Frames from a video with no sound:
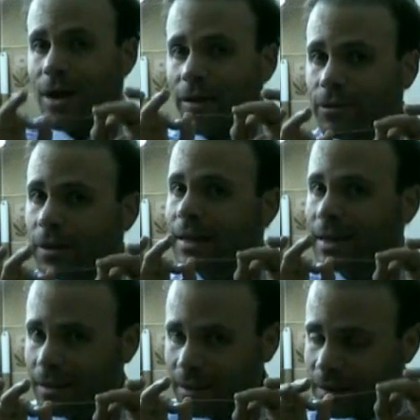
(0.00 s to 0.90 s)
you have to
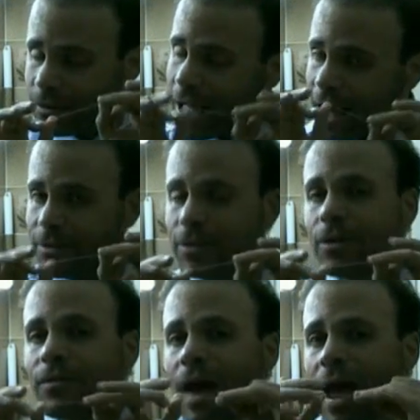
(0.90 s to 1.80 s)
clean the teeth. You have to do
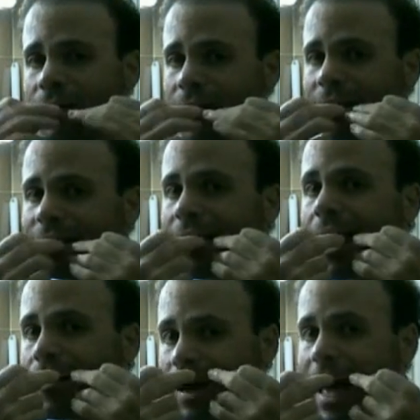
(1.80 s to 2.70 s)
it very
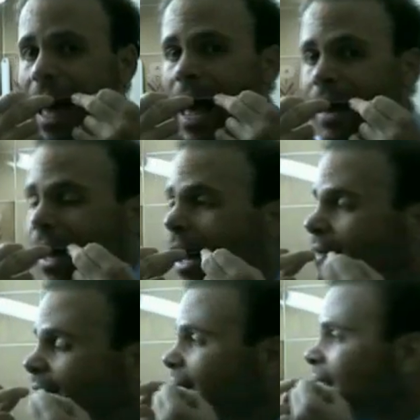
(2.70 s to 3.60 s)
slow. Hi
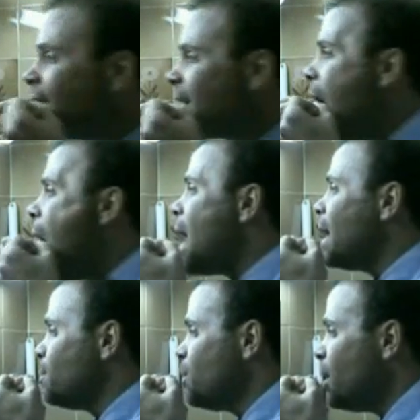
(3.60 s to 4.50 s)
guys, like this,
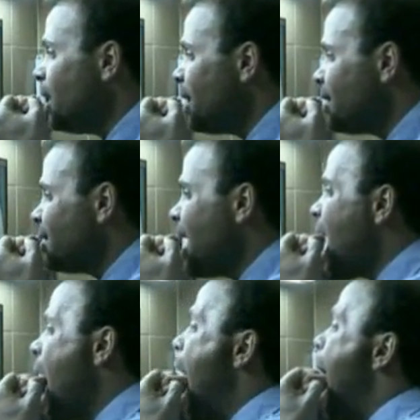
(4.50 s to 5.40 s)
and you put it up like that.